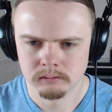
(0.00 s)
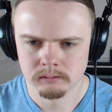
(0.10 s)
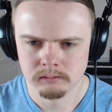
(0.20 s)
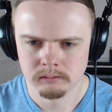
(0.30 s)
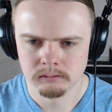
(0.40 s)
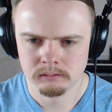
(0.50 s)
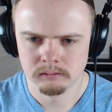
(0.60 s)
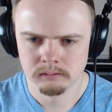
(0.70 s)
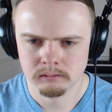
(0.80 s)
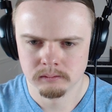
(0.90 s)

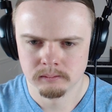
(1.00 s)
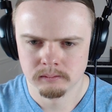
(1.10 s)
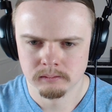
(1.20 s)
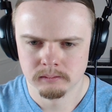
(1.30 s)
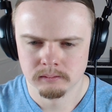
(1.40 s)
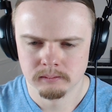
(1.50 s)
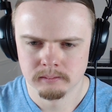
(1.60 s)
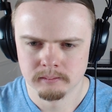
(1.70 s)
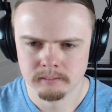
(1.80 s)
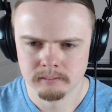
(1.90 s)

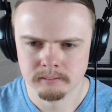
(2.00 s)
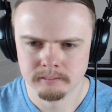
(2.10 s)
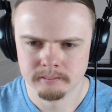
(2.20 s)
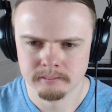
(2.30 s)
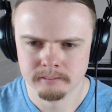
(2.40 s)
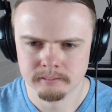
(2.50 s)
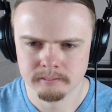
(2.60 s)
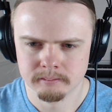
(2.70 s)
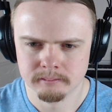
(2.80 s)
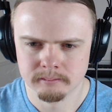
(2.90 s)

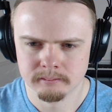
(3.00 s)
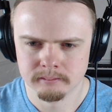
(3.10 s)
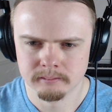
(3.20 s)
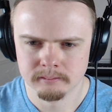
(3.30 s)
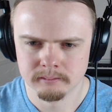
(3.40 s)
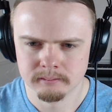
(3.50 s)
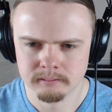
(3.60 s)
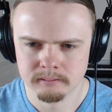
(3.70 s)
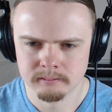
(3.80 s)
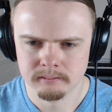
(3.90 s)

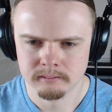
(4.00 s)
The person shown says nothing.